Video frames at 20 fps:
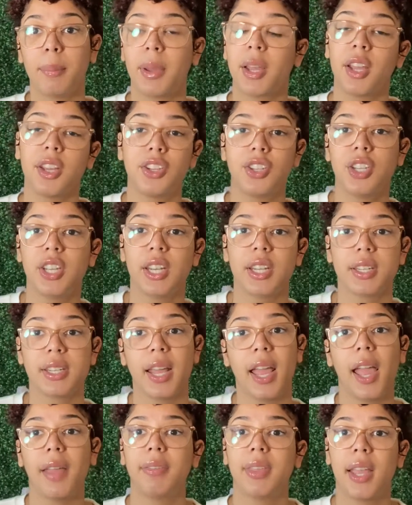because she doesn't
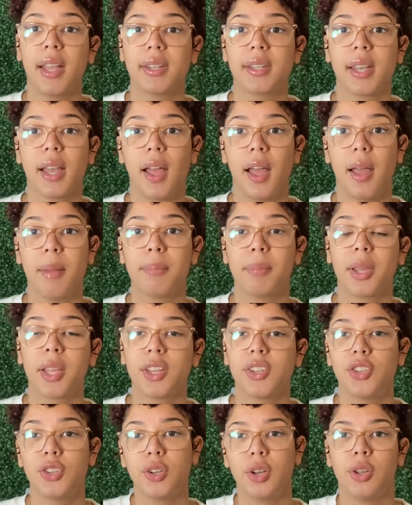have that time,
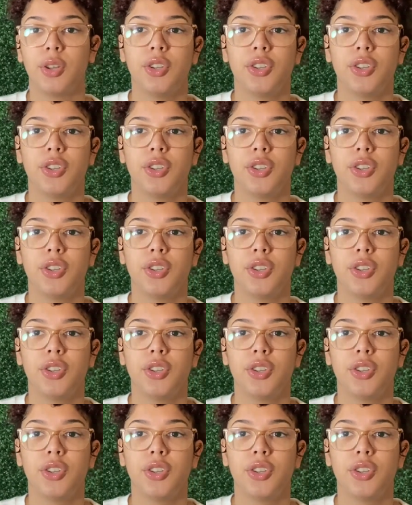because you